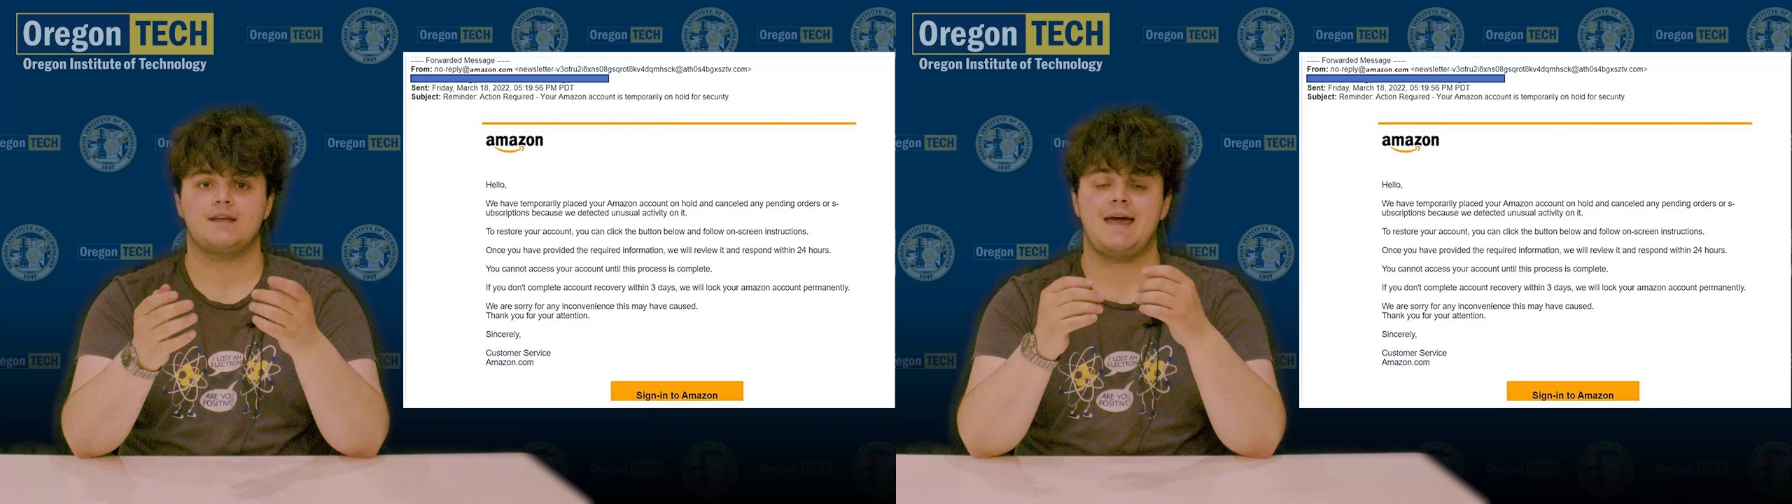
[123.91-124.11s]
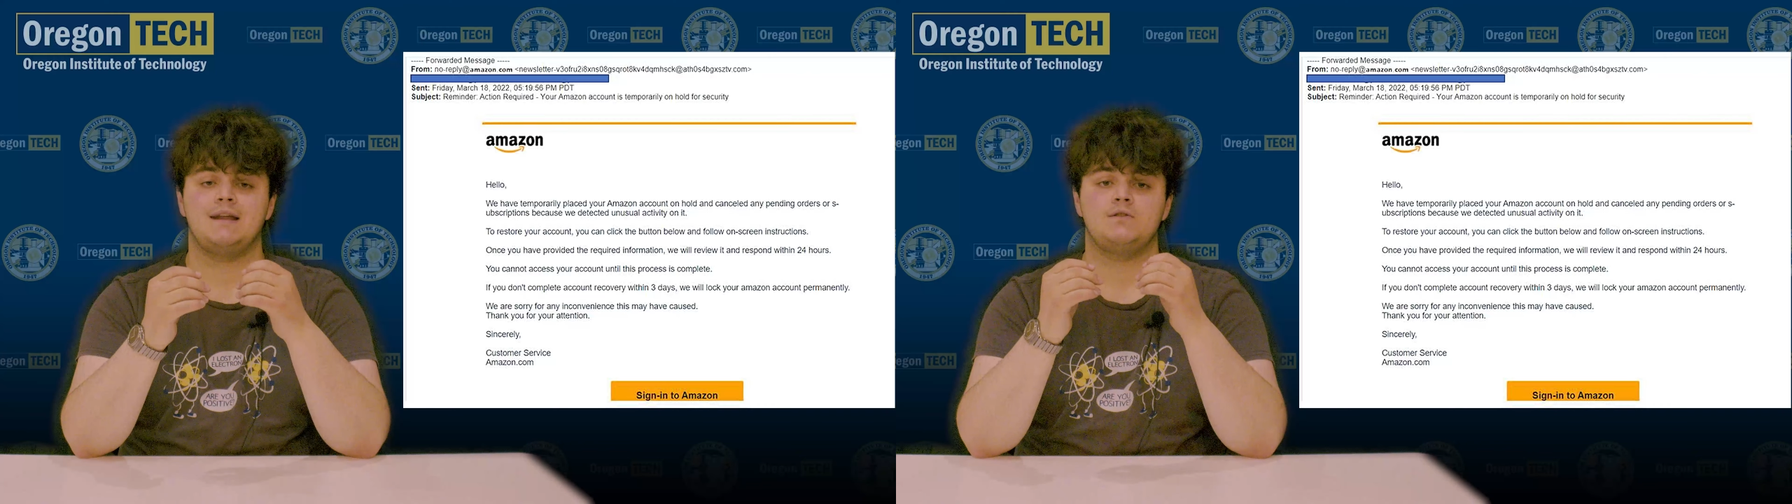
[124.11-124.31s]

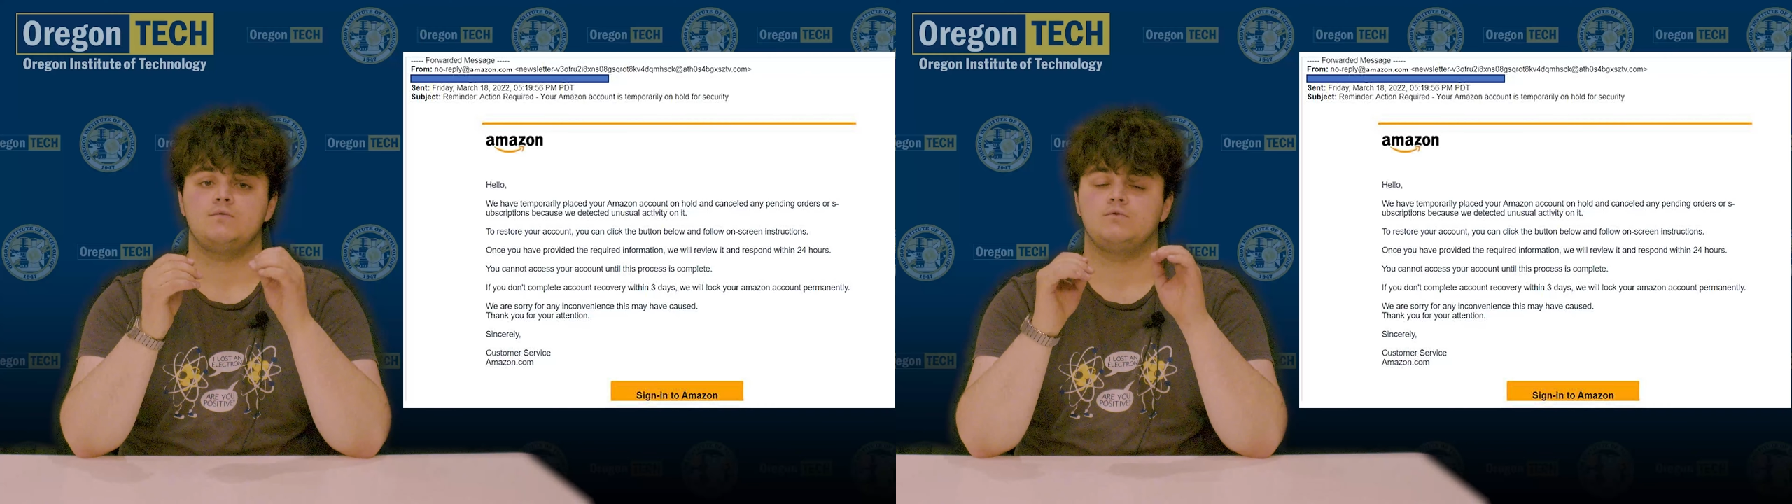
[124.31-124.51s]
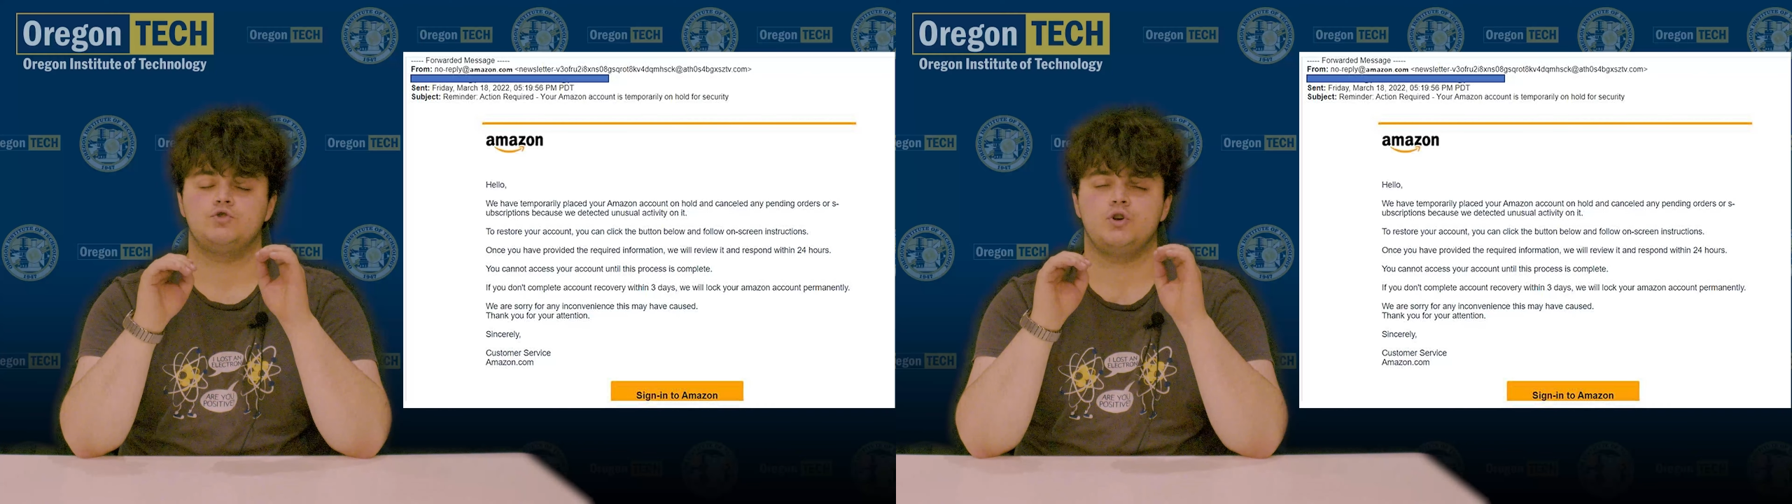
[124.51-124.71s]
and it
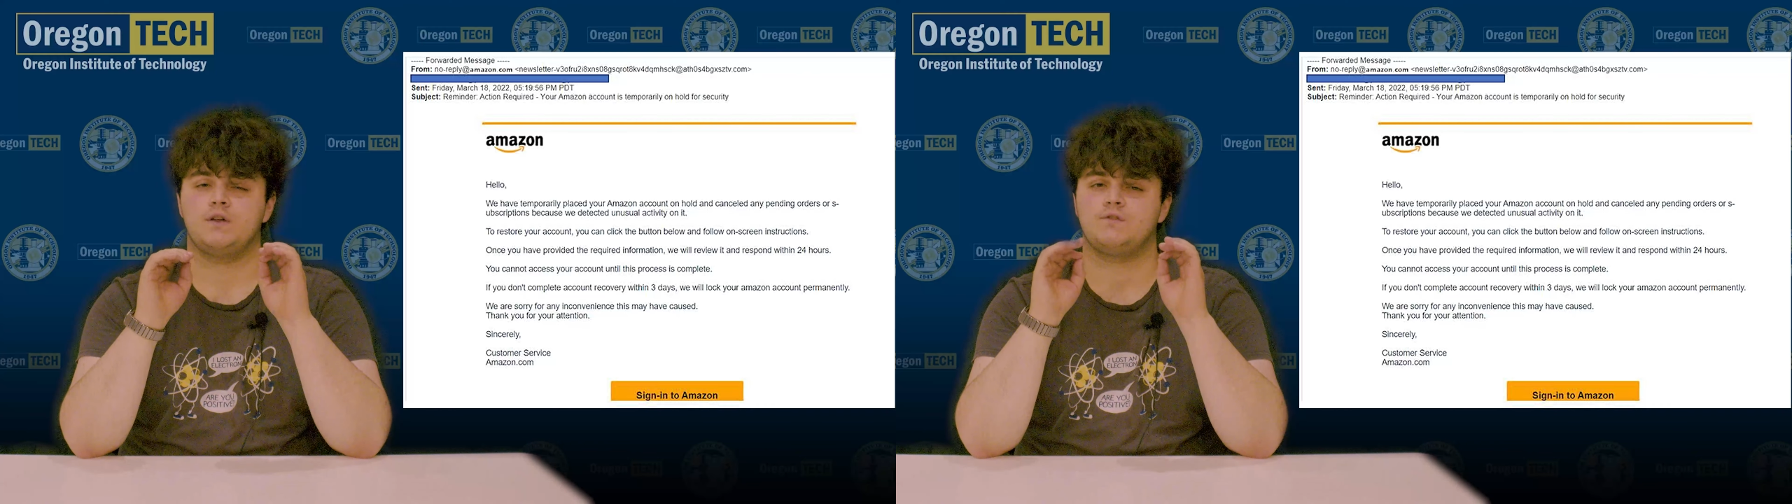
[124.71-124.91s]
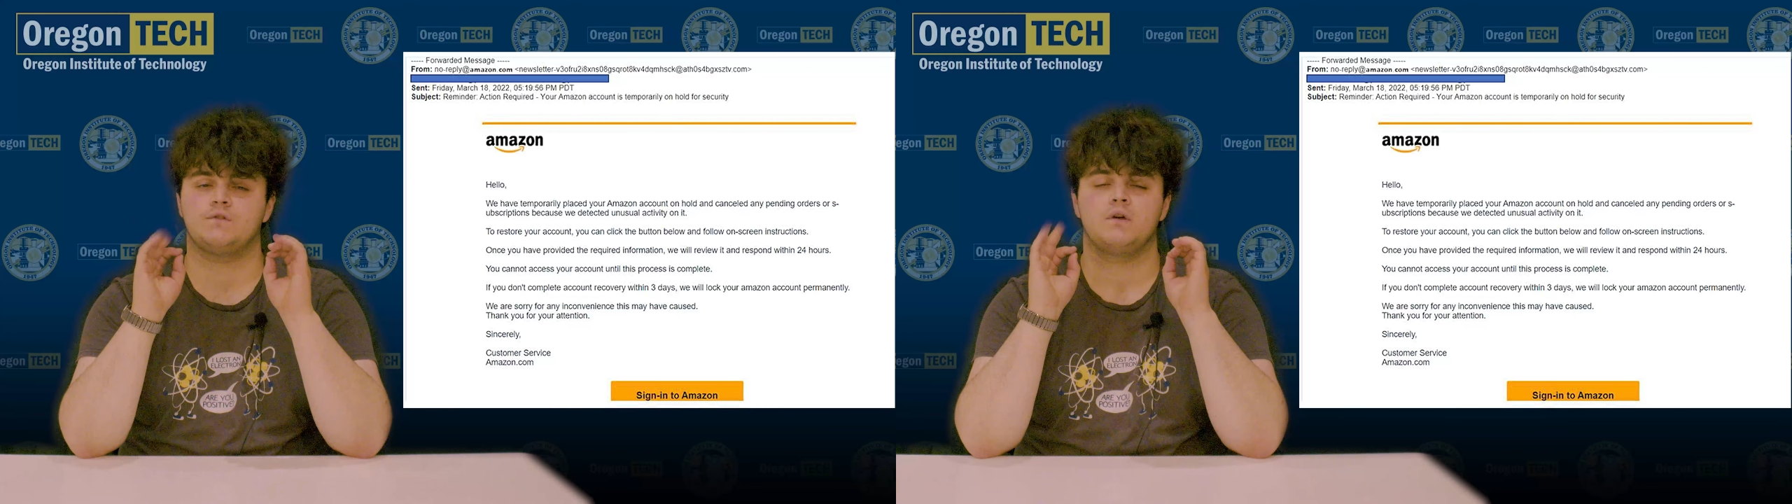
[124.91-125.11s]

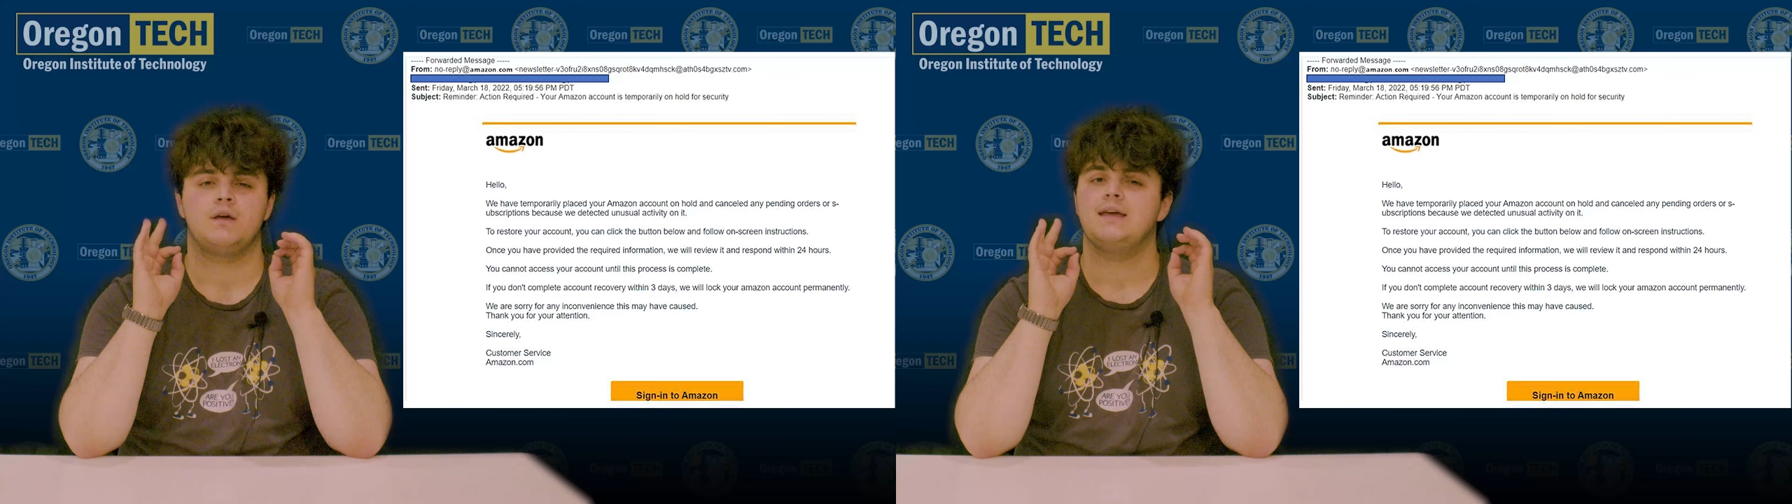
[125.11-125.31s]
just